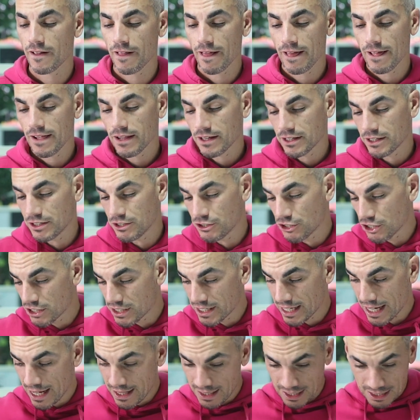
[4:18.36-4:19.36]
So you
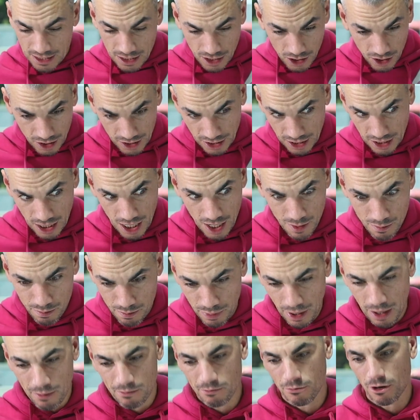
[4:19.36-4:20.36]
just get this kind of like
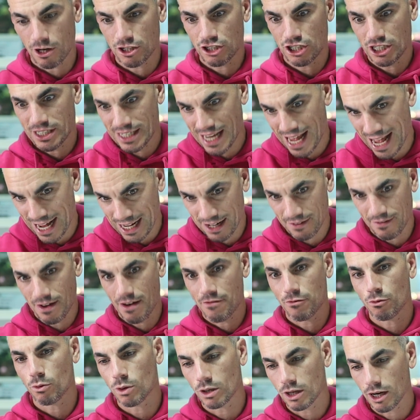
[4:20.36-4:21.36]
bum rush attack of
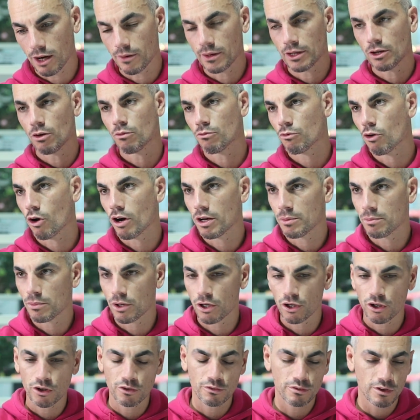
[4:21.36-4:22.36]
everyone going on
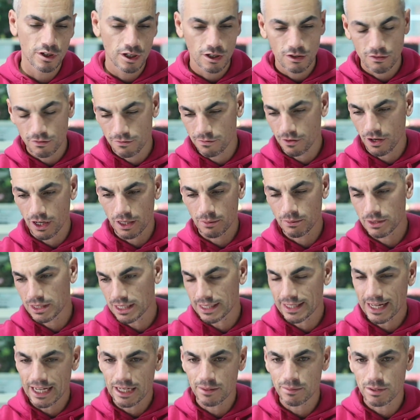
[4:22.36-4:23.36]
Rightmove, fighting with the
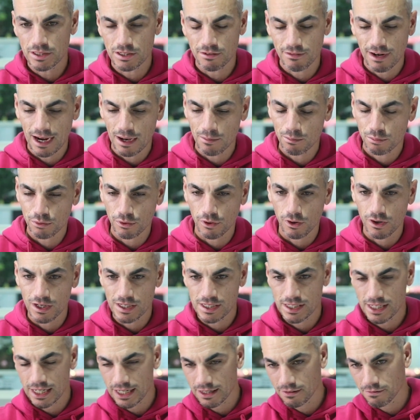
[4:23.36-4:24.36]
neighbours around
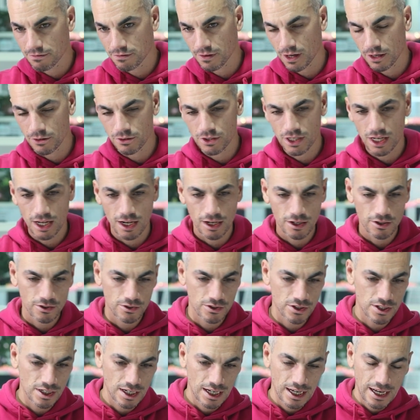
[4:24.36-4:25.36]
pricing,
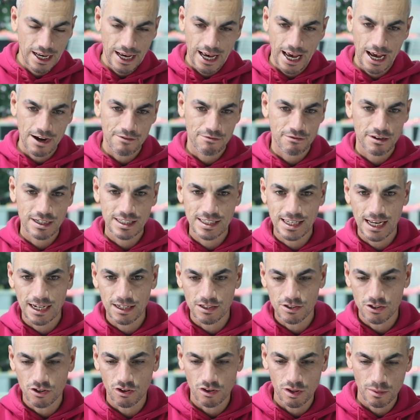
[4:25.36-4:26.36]
photos. Every
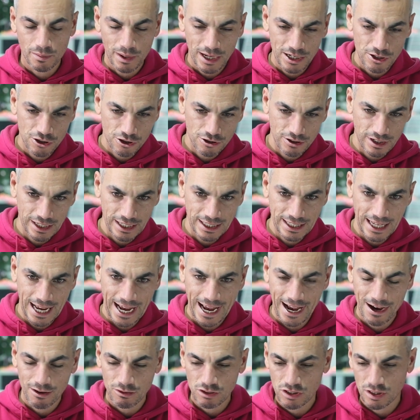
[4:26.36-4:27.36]
seller's got the best street in the
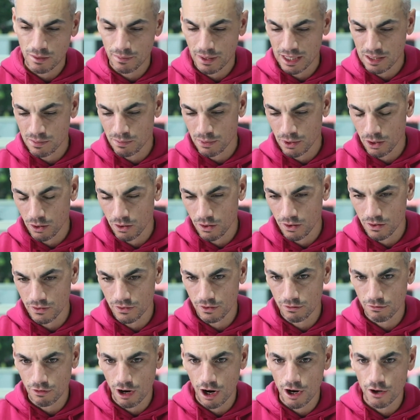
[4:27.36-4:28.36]
house, the best plot on
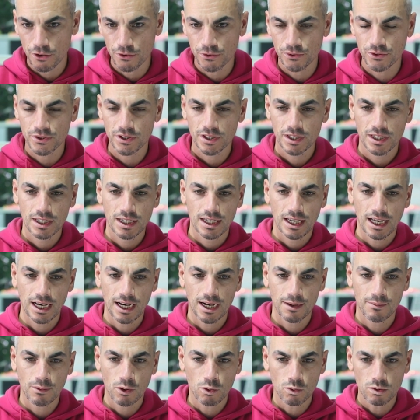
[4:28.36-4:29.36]
the road.
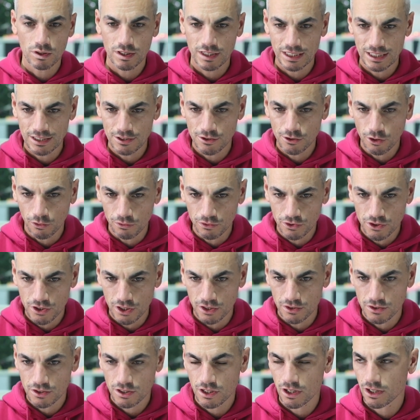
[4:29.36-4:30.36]
All of these
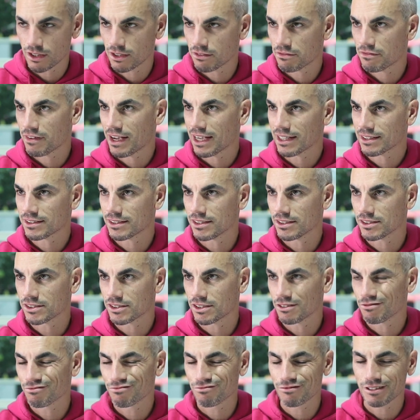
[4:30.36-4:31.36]
nonsense kind of factors
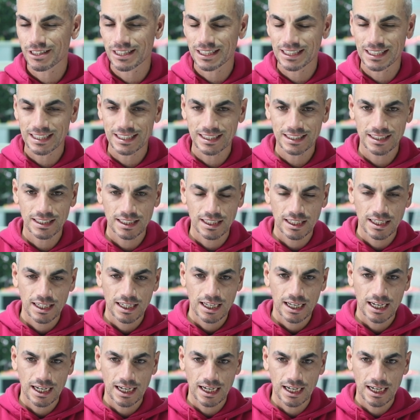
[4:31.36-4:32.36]
that really
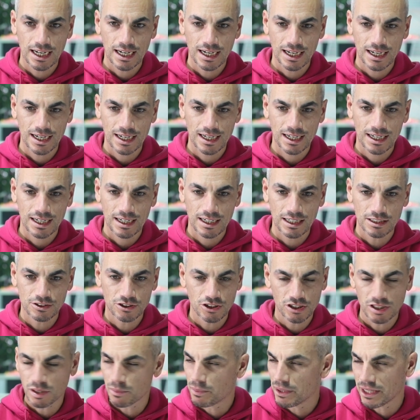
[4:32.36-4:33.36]
are
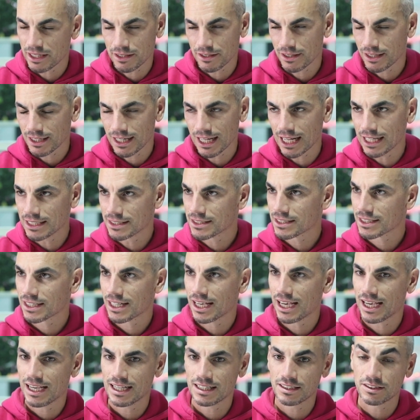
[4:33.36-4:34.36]
just opinion led.
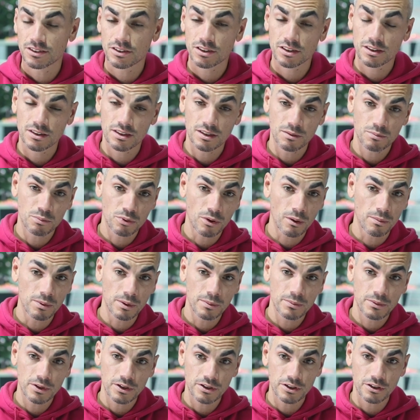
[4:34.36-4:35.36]
And the
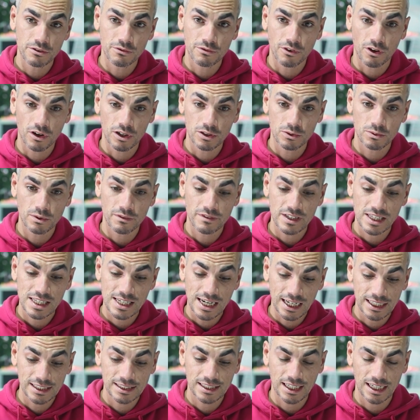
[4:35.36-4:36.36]
problem that you find with
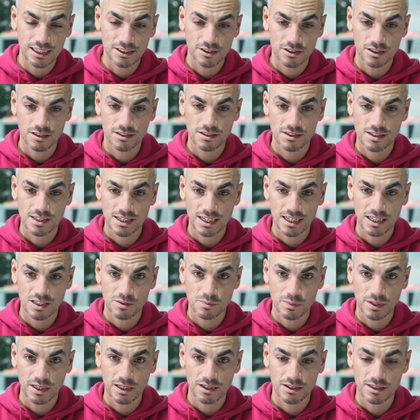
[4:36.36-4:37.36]
estate agents is
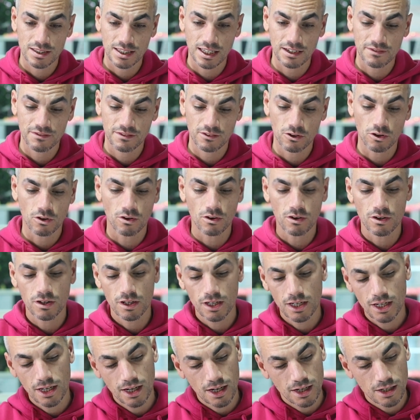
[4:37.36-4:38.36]
because they've got
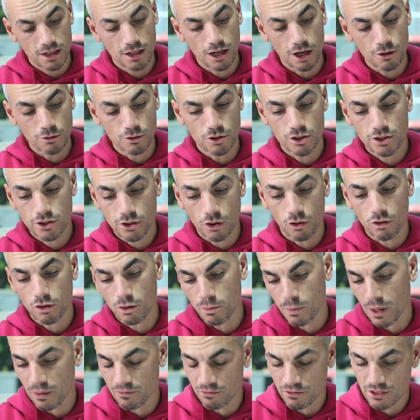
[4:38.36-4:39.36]
low stock
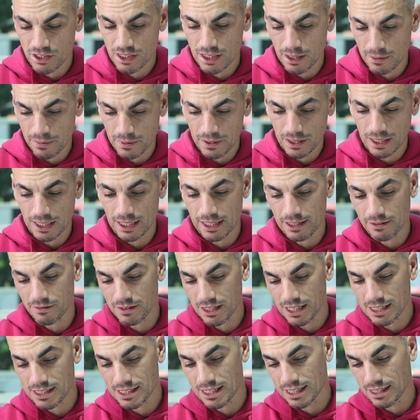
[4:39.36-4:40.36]
months typically of
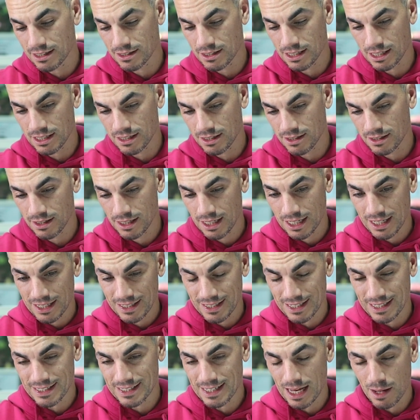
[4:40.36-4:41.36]
listings in
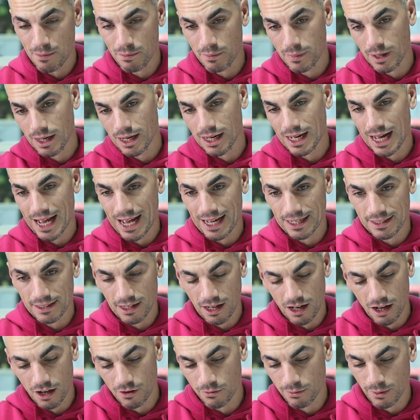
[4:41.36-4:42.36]
December and
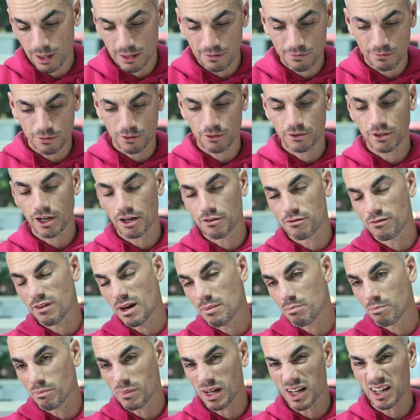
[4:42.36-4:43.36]
halfway through
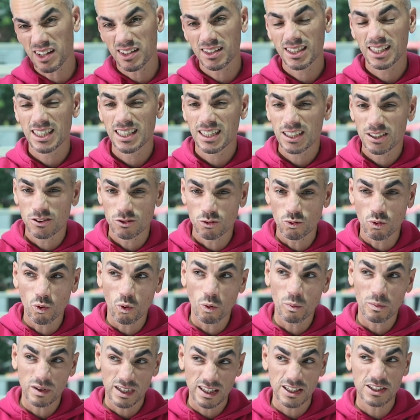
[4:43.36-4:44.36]
November,
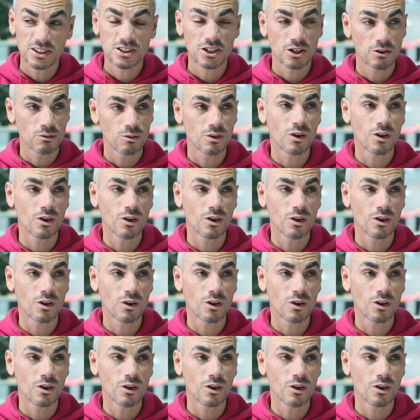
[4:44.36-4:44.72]
normally the two